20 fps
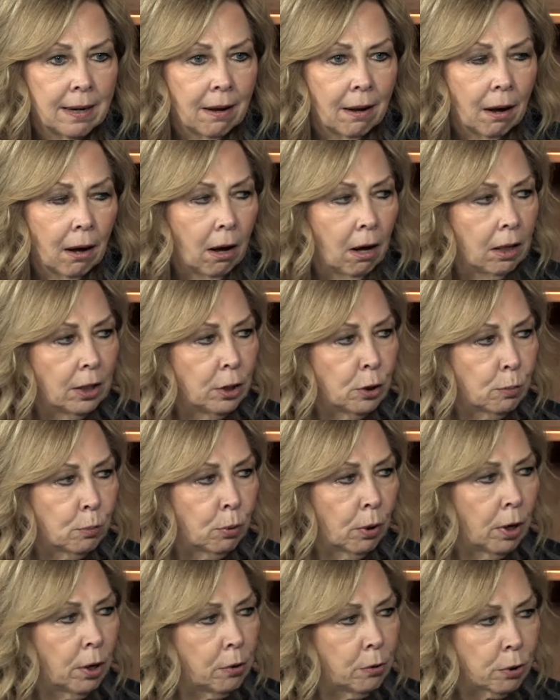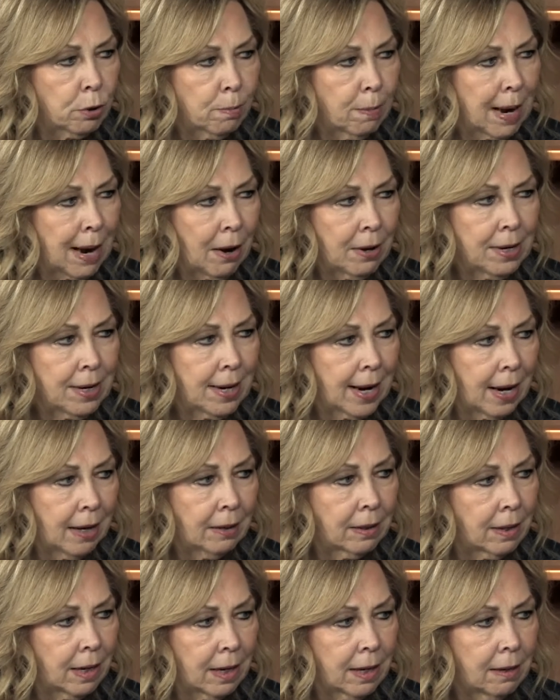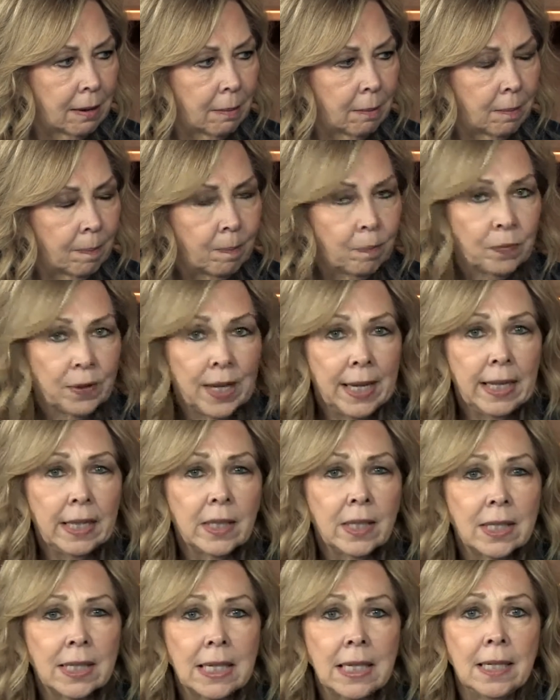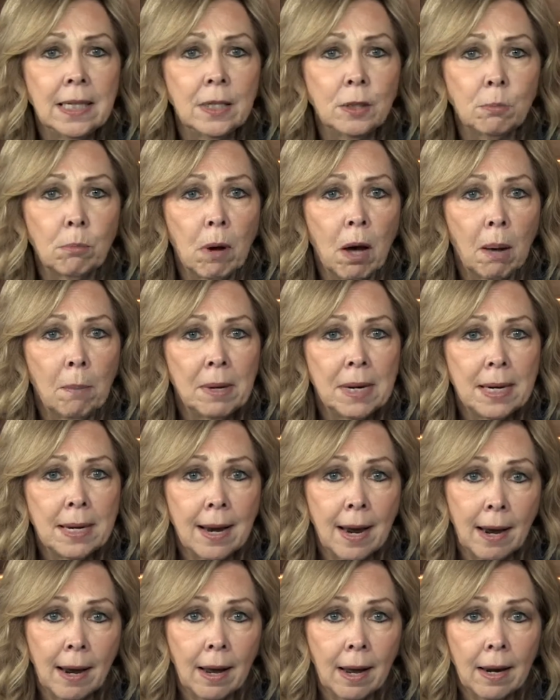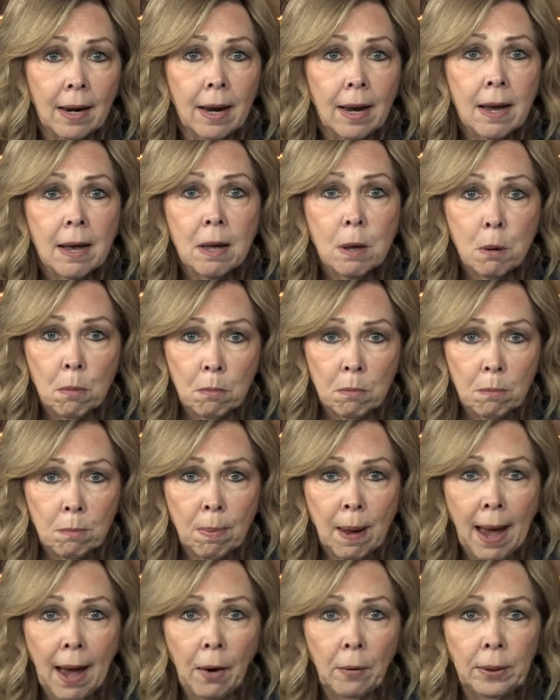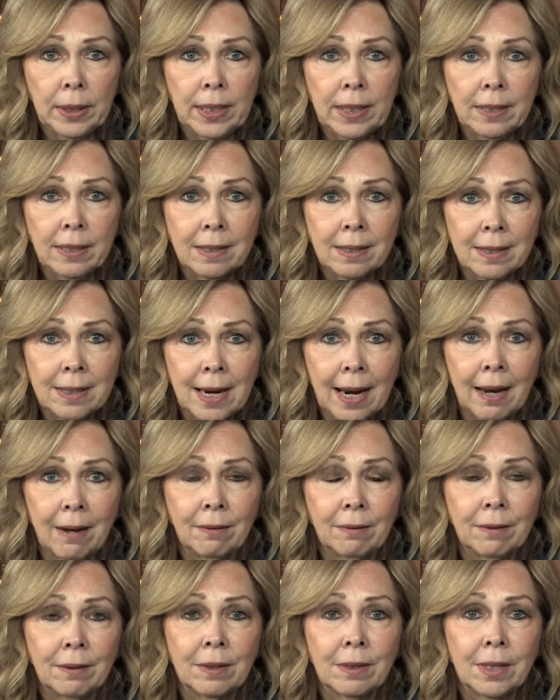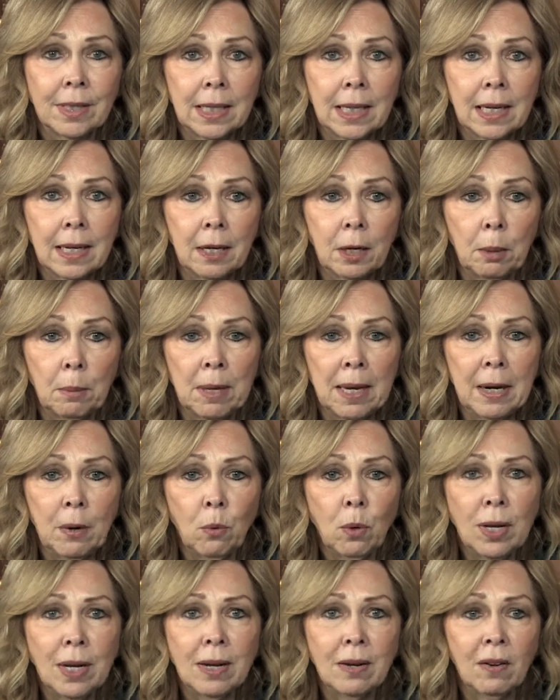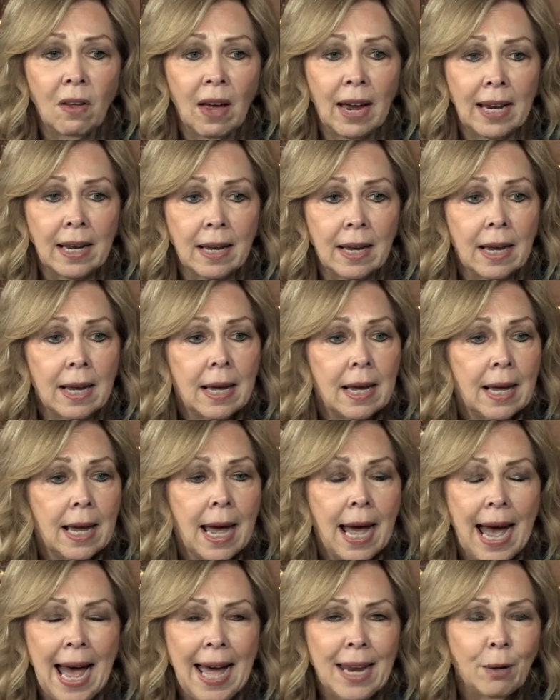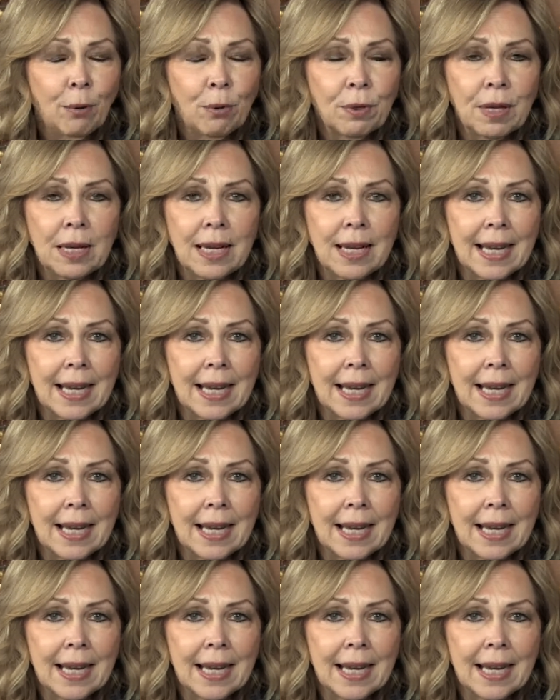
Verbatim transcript: all his brothers bowing down to him. Mm-hmm. He had seen his mom and dad bowing down to him. And it wasn't like, I don't think